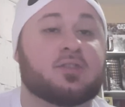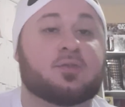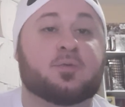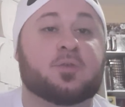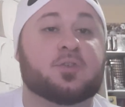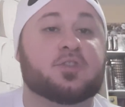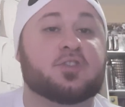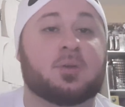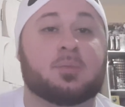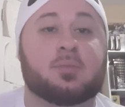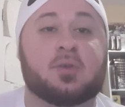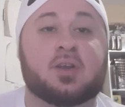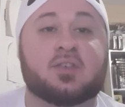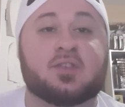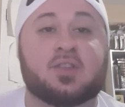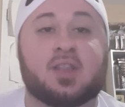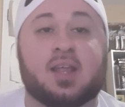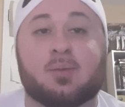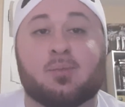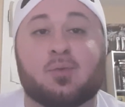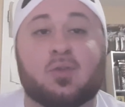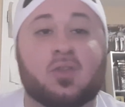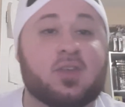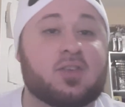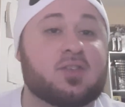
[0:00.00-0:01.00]
for some reason they
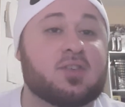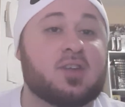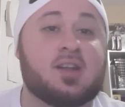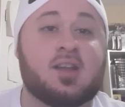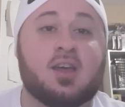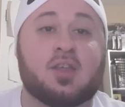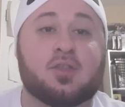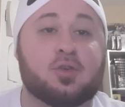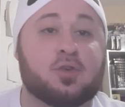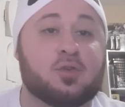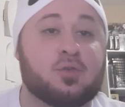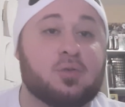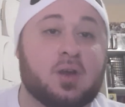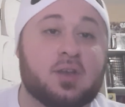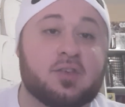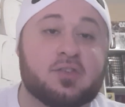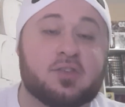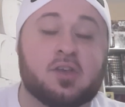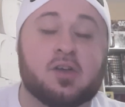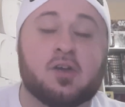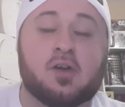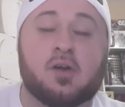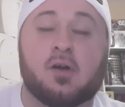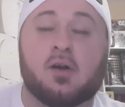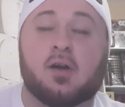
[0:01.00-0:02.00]
release another crazy
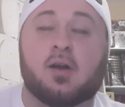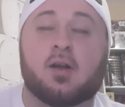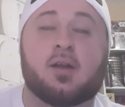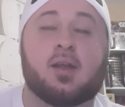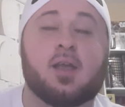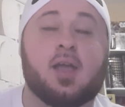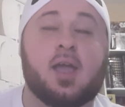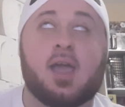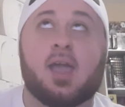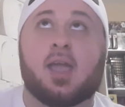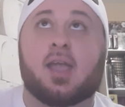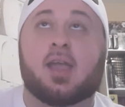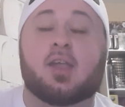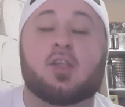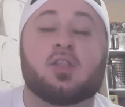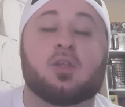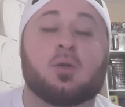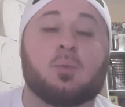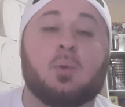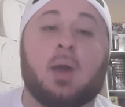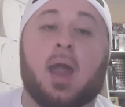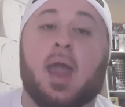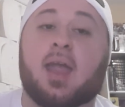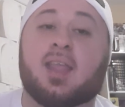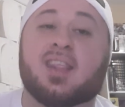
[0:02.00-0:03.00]
card. Either
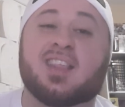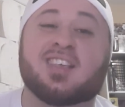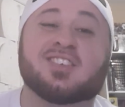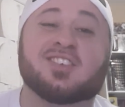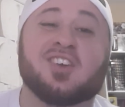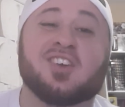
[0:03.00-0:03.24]
way, this